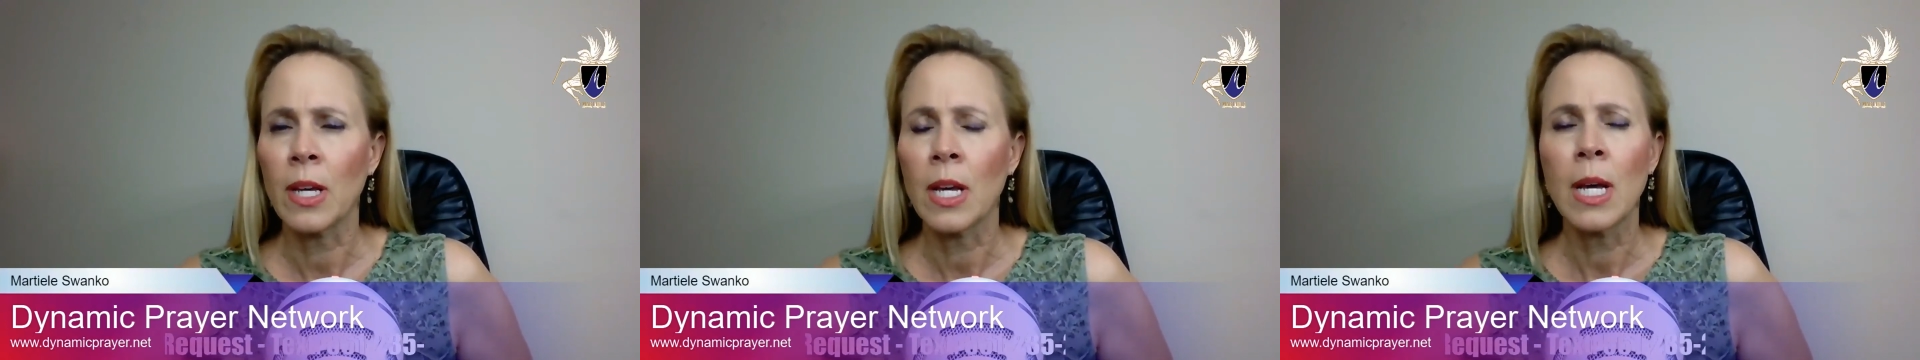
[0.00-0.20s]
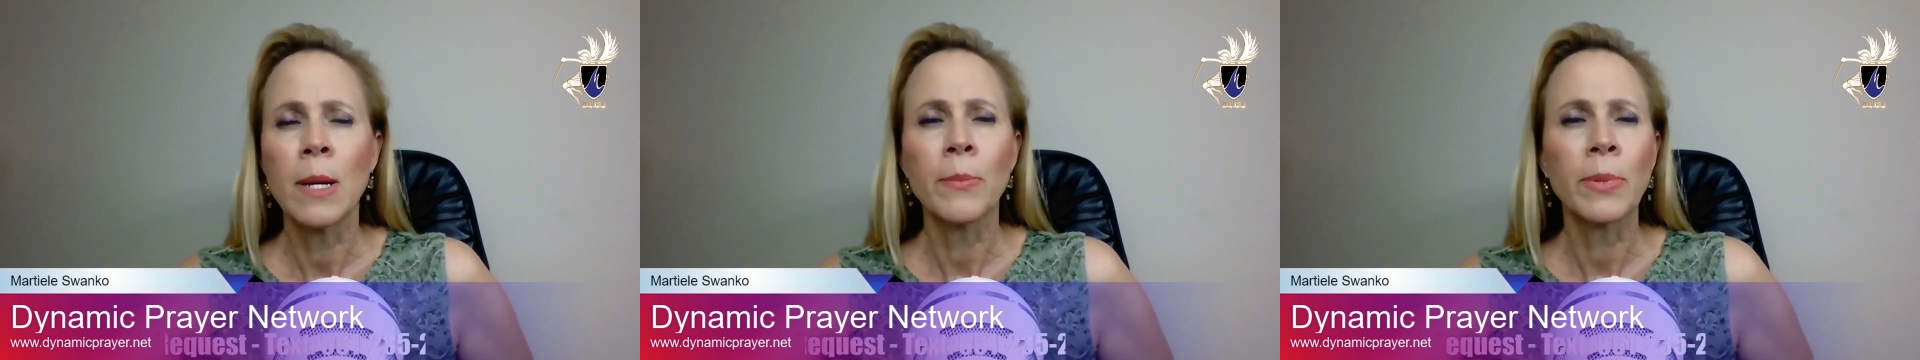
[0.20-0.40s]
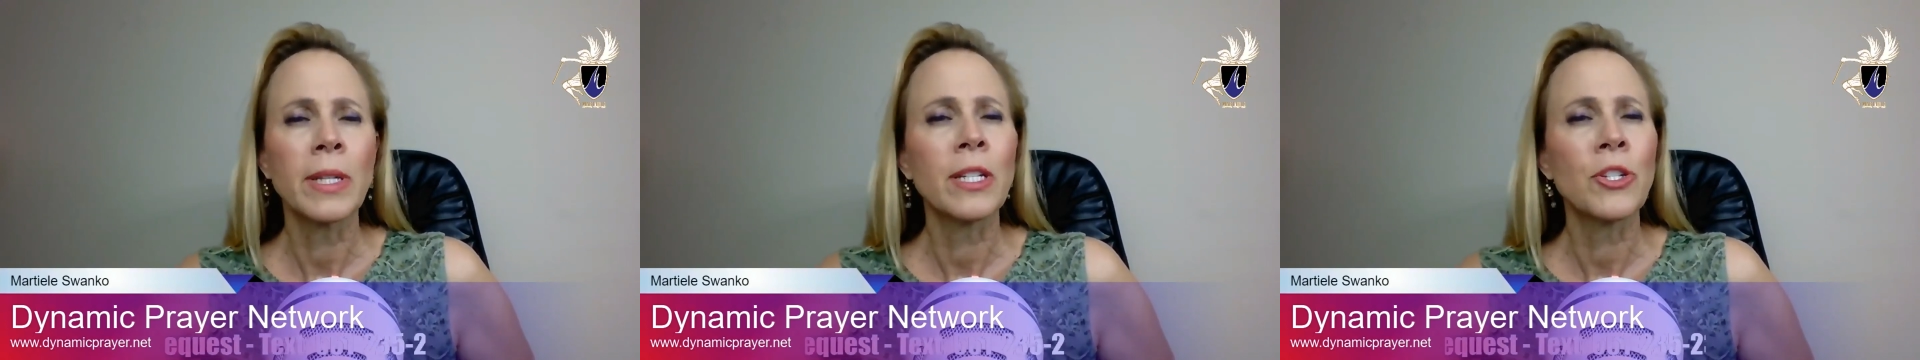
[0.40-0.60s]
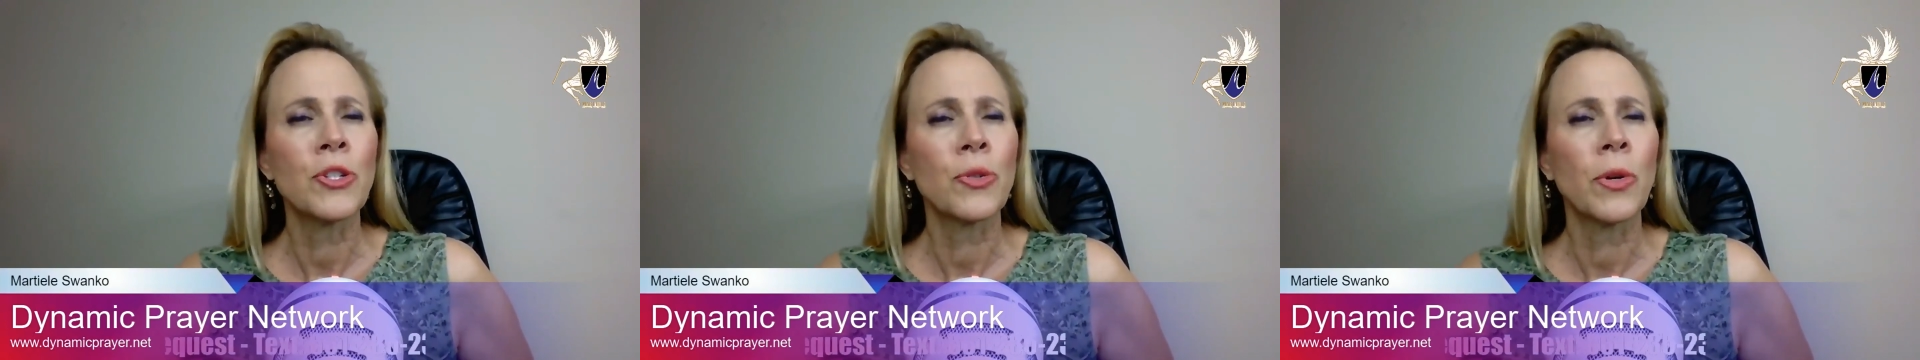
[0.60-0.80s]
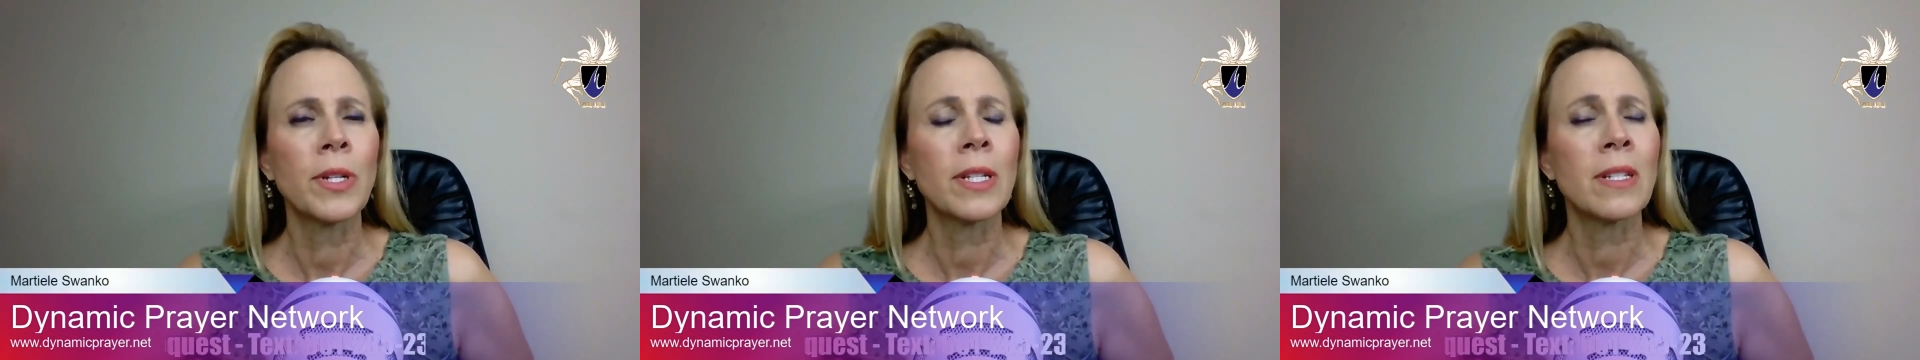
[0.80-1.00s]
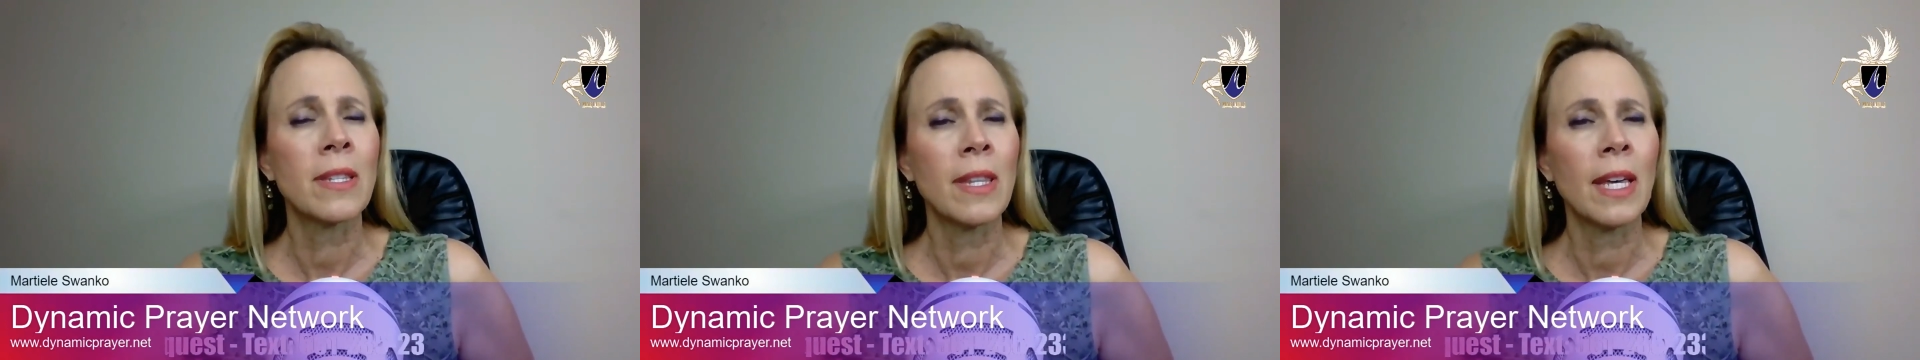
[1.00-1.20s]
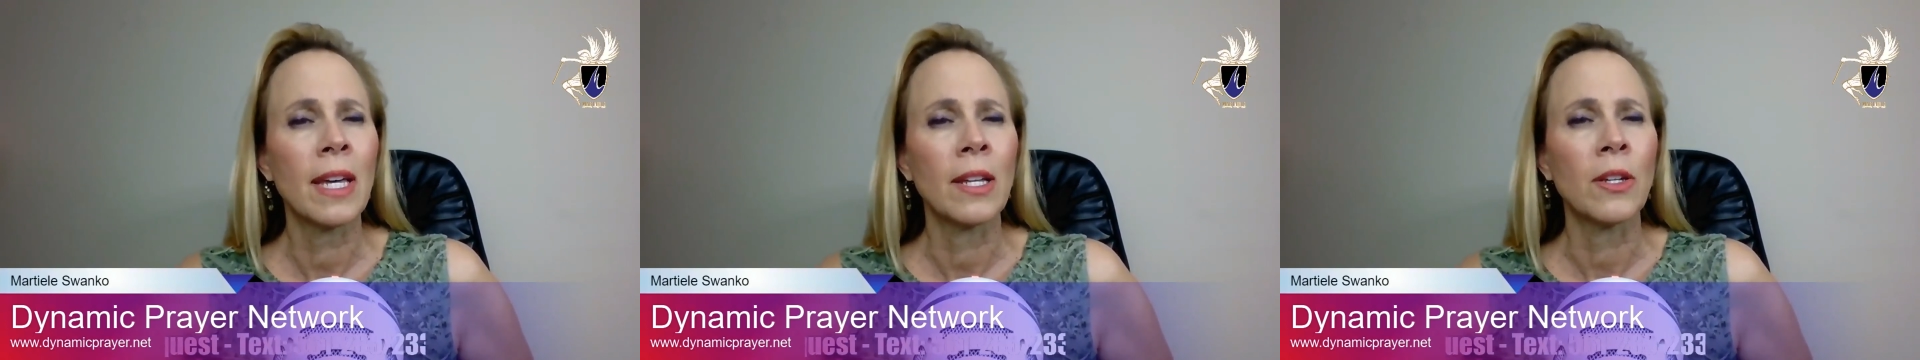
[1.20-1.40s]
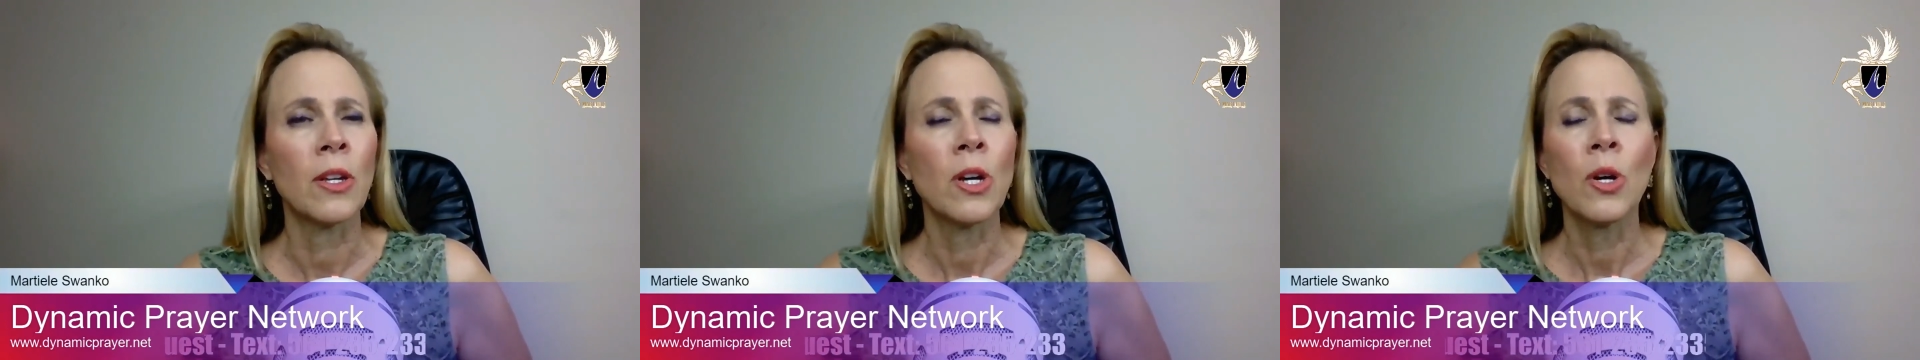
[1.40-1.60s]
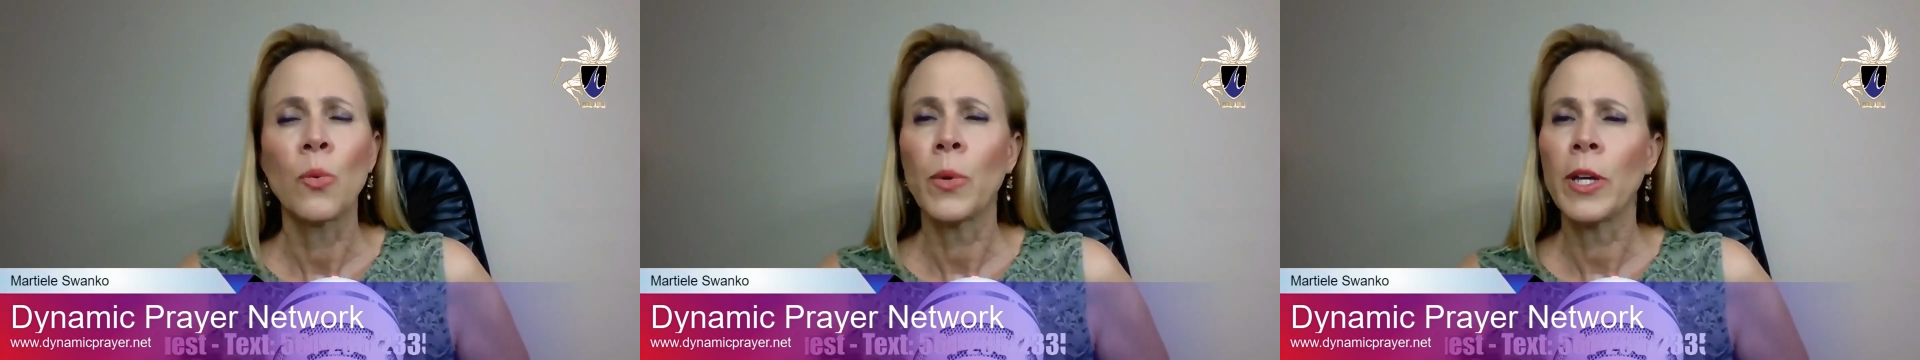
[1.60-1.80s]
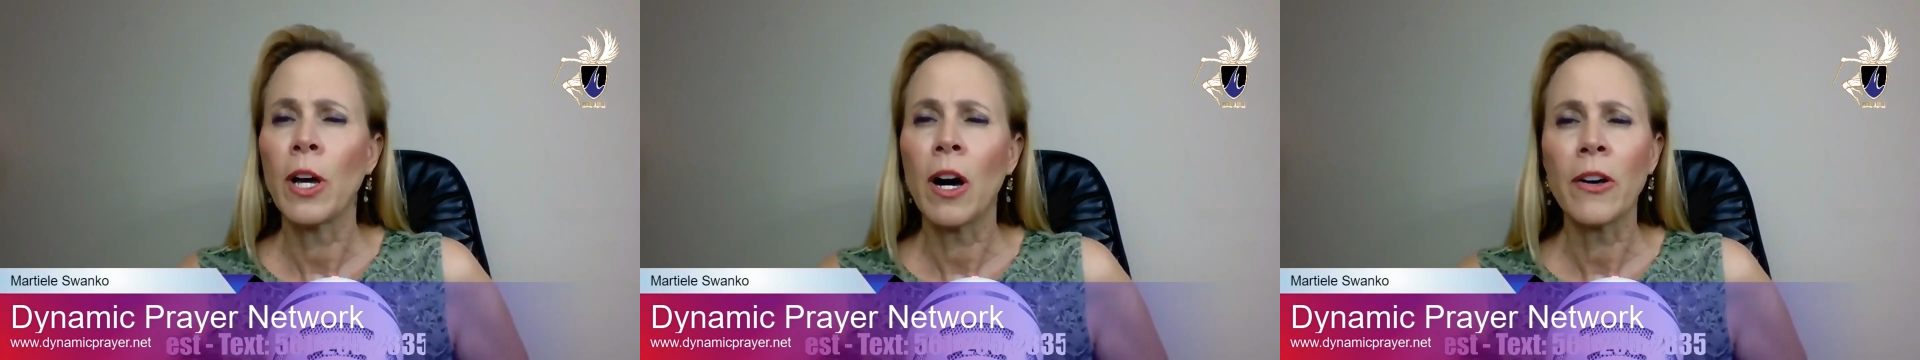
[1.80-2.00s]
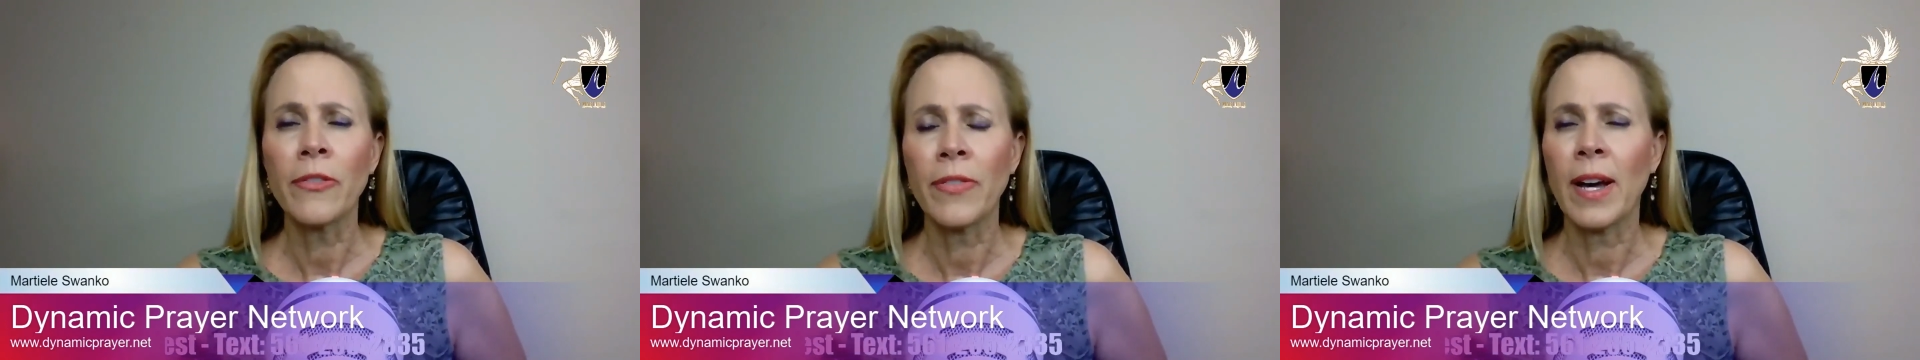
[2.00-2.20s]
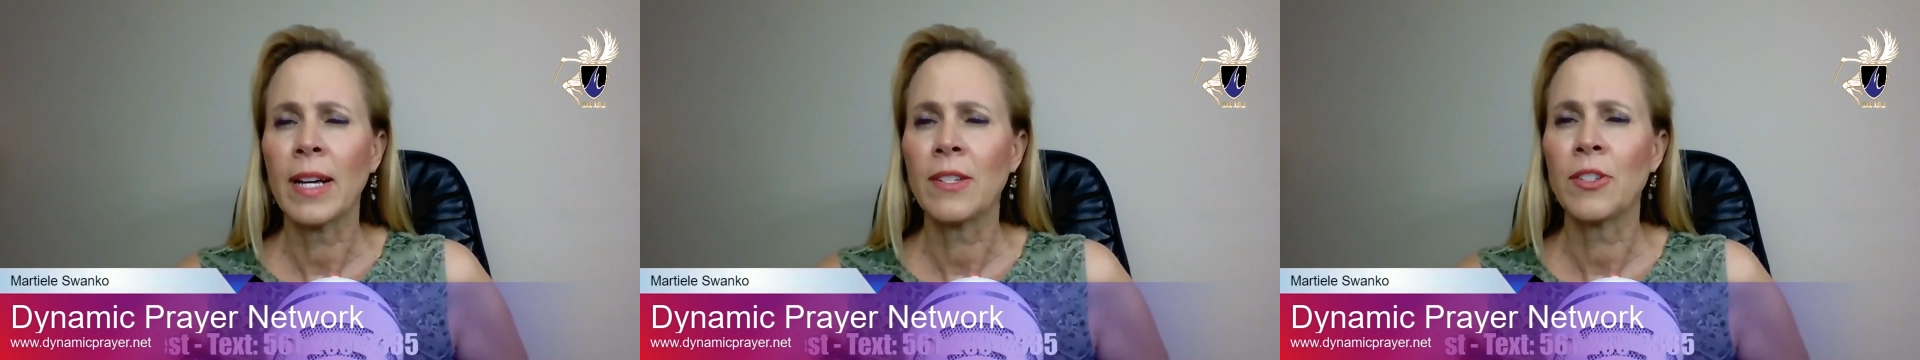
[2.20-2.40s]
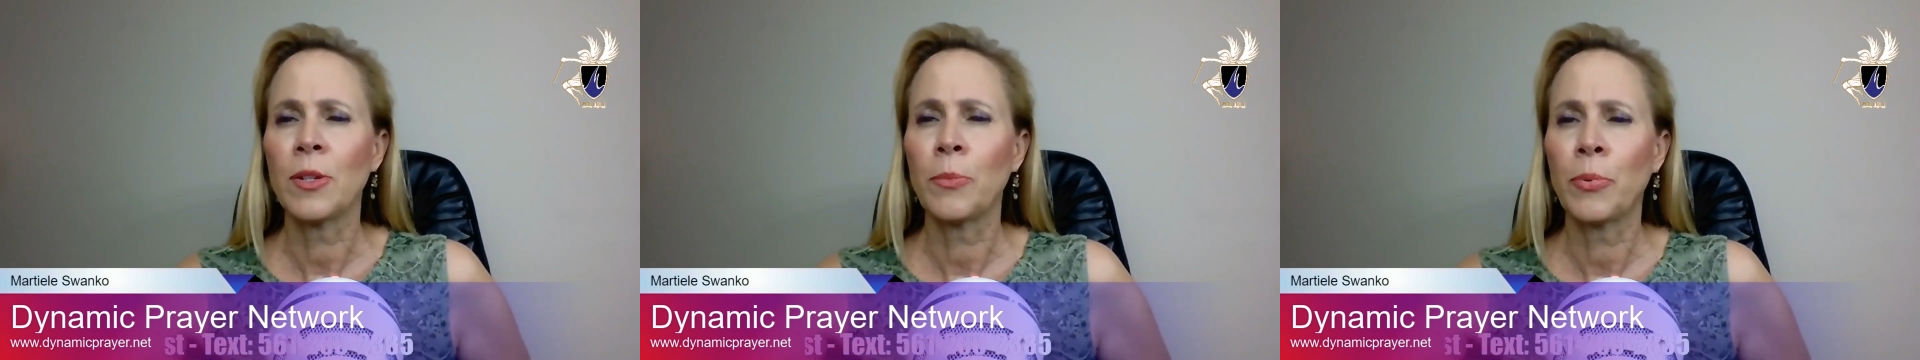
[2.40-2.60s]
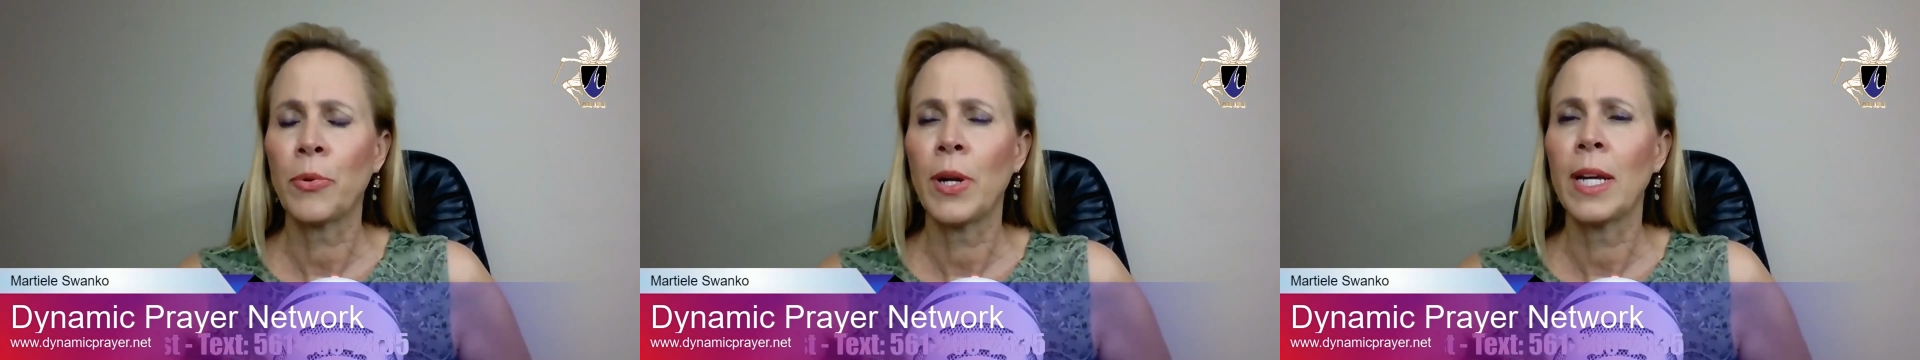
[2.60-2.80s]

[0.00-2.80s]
Please join us then. We all fast and pray